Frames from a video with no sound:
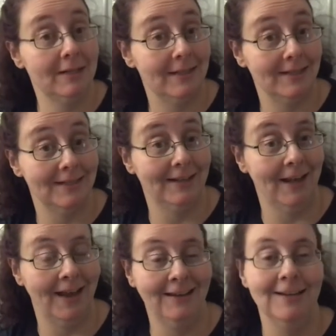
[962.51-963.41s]
season
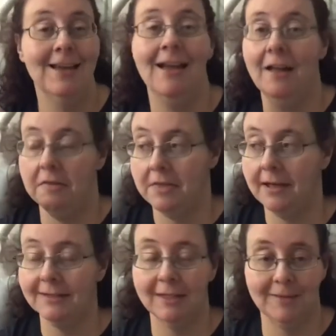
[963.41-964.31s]
again,
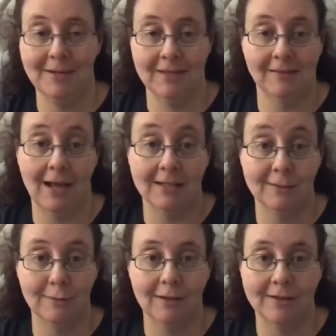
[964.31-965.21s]
that's going to be the last
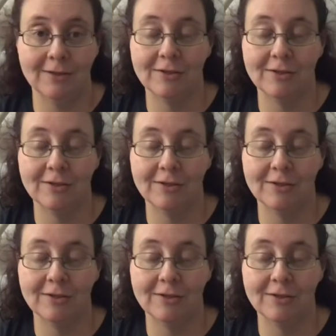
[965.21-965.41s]
clutch.